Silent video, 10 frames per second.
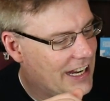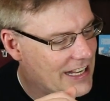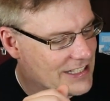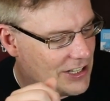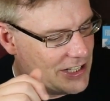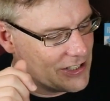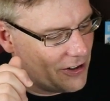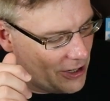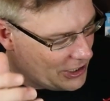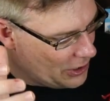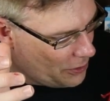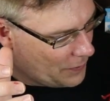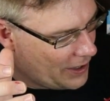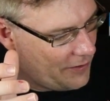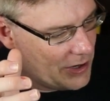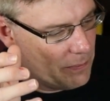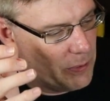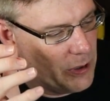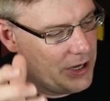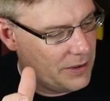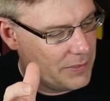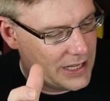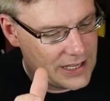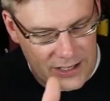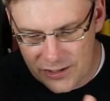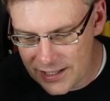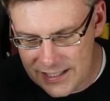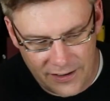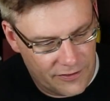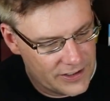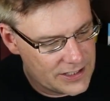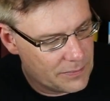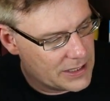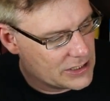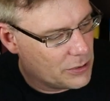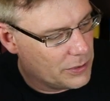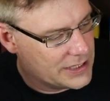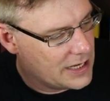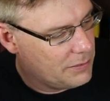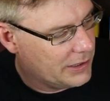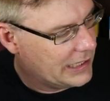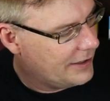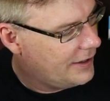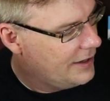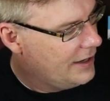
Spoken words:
It's hard to know where even to put him. As you can see, it fills up this whole table here.